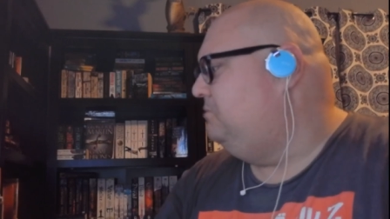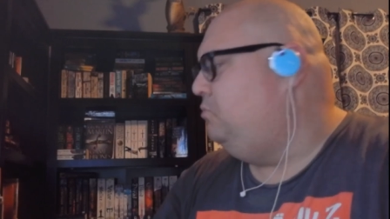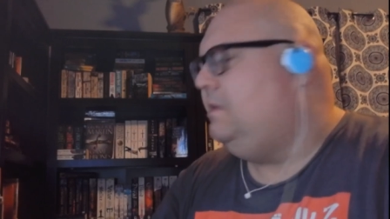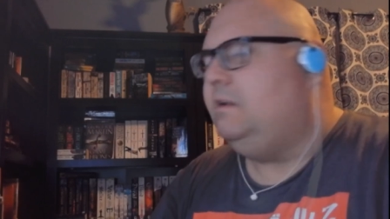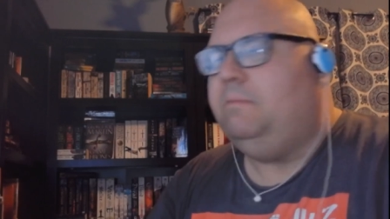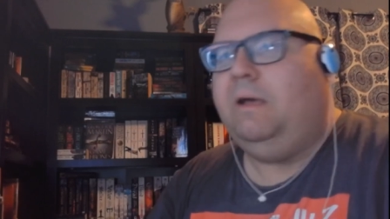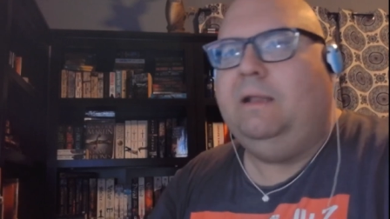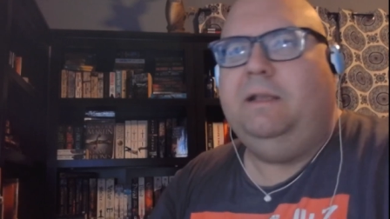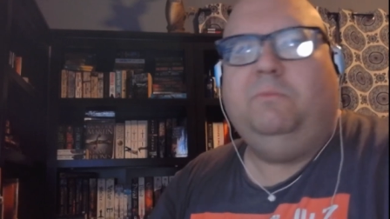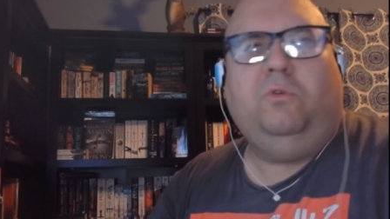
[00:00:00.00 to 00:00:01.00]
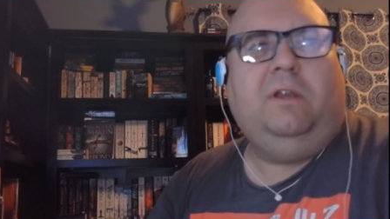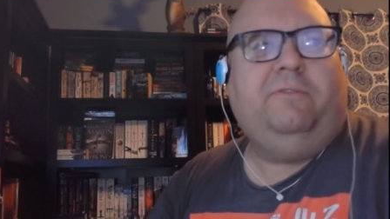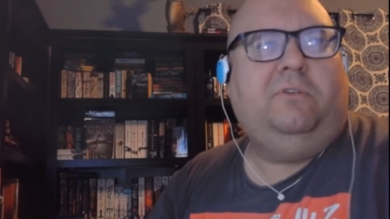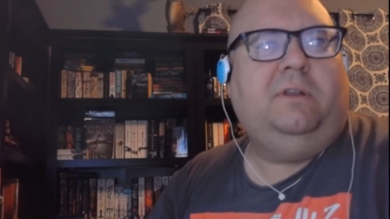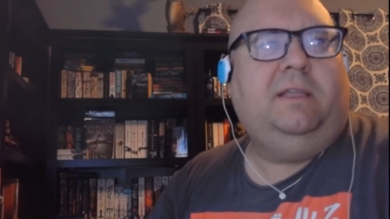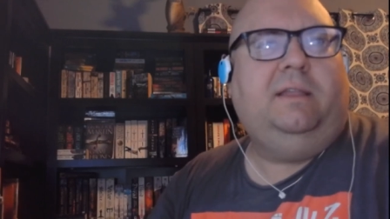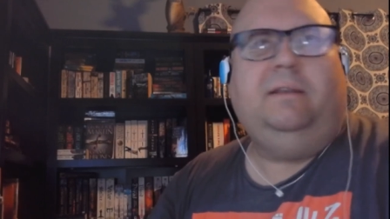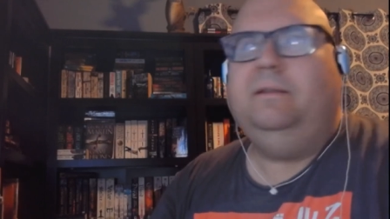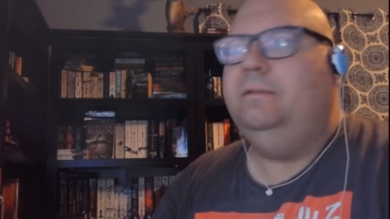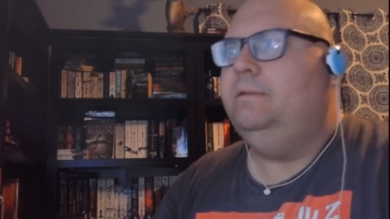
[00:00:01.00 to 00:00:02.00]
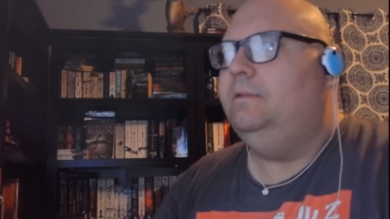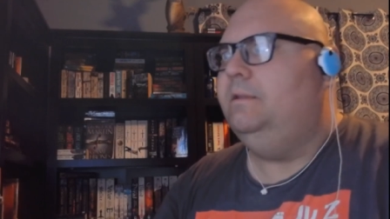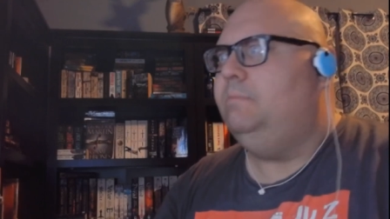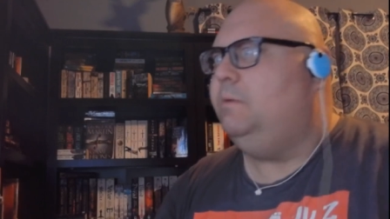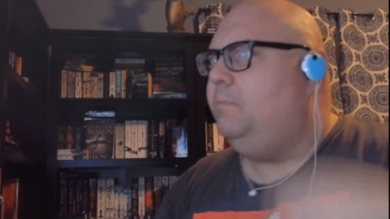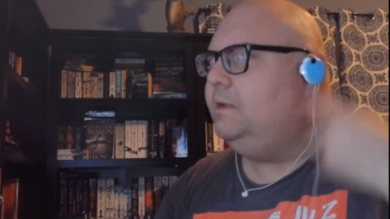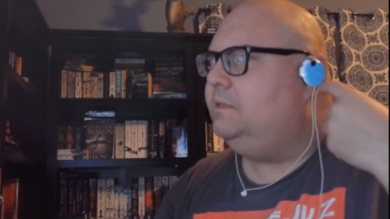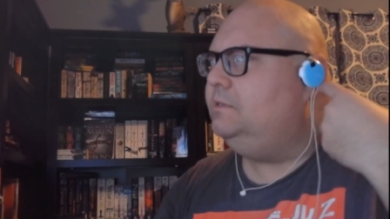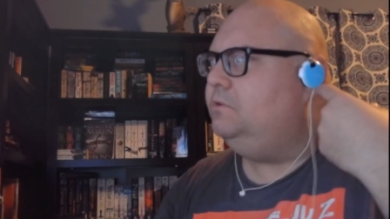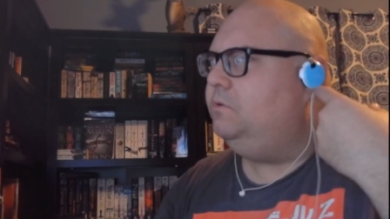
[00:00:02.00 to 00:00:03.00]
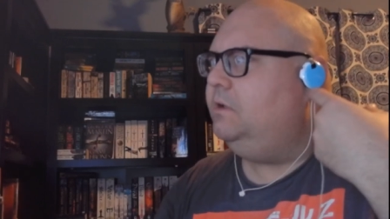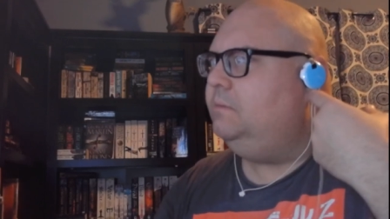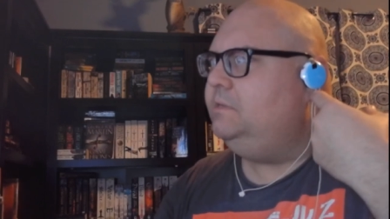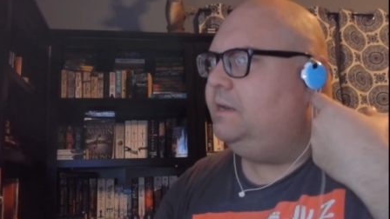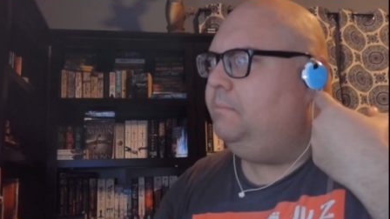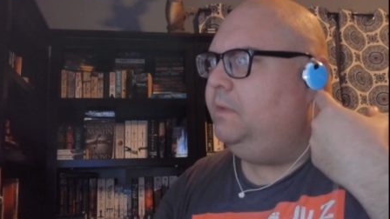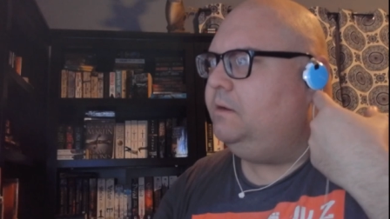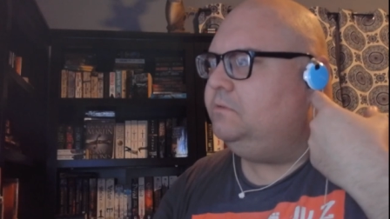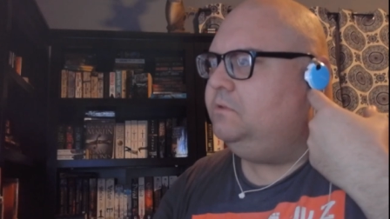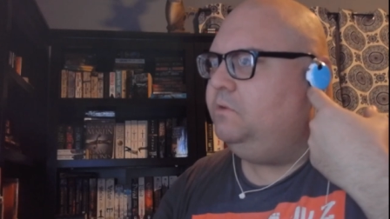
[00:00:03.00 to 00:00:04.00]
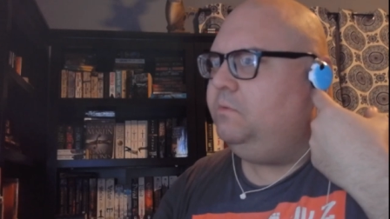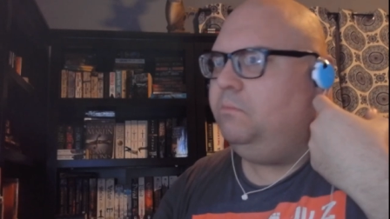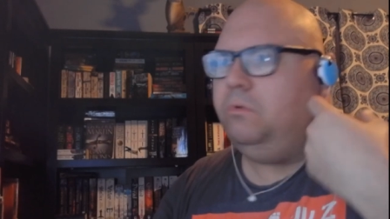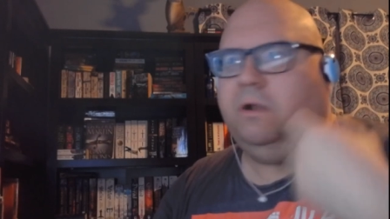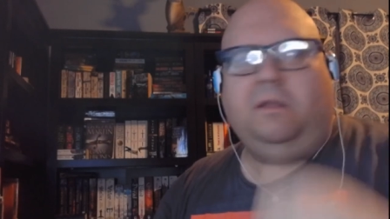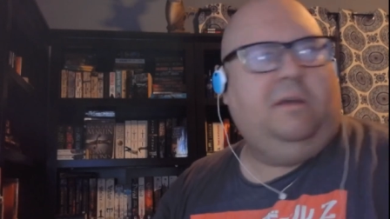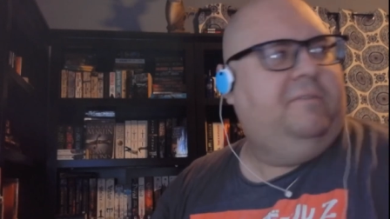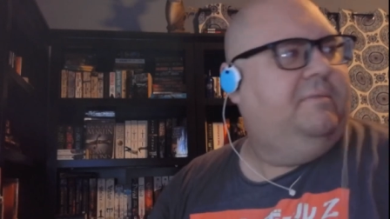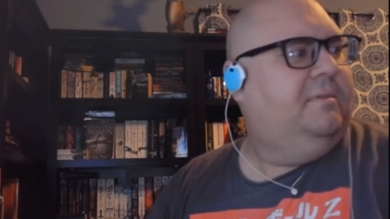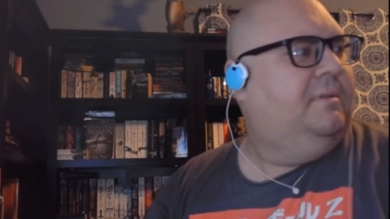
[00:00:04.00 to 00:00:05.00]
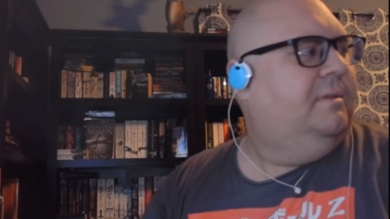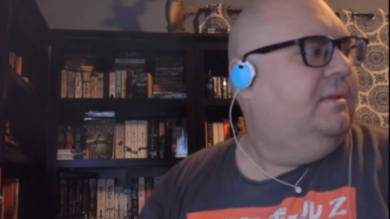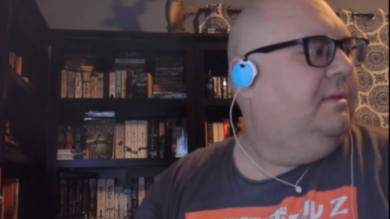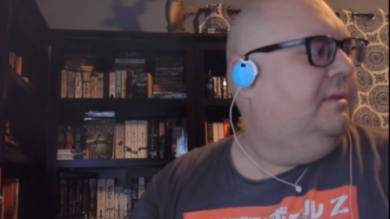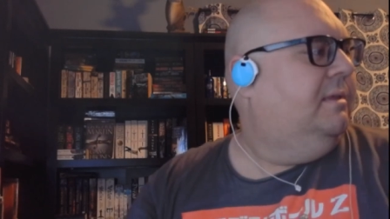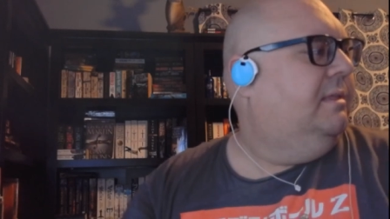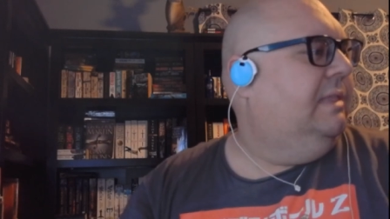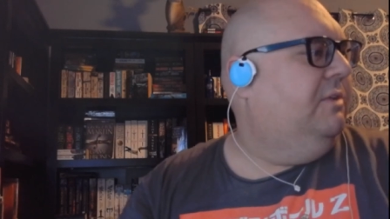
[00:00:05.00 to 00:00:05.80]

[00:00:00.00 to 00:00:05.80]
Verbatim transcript: wouldn't have to buy any more ever again. Maybe make these little nubs out of metal so they wouldn't break off. That